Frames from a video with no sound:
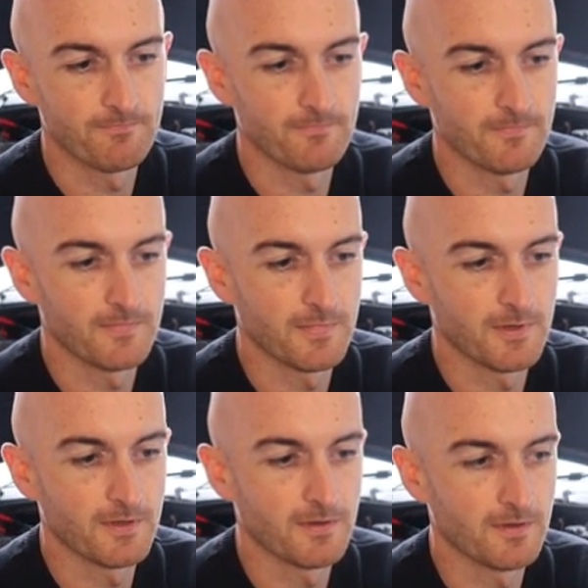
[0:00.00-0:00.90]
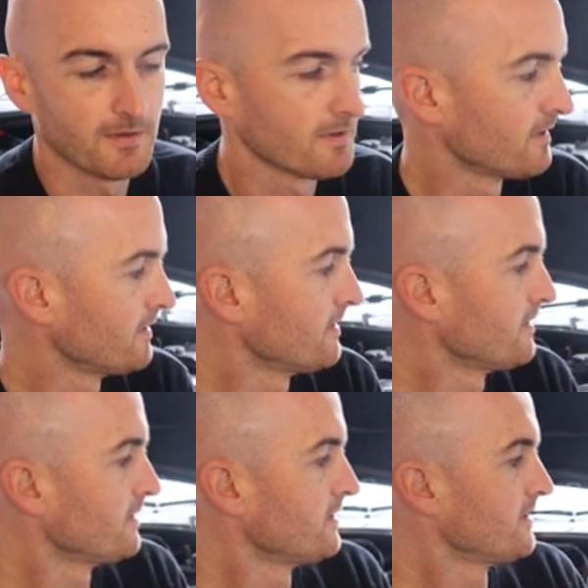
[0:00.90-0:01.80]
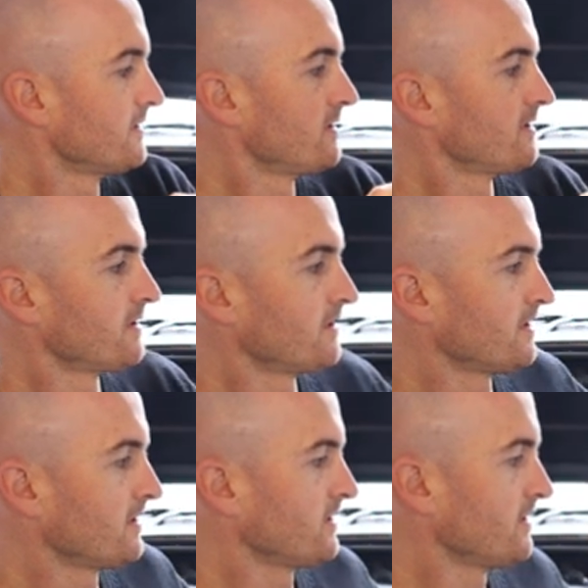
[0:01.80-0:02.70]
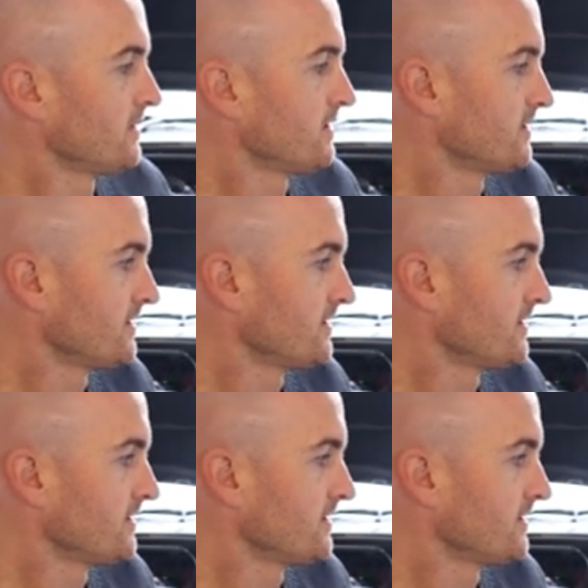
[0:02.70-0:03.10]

(silence)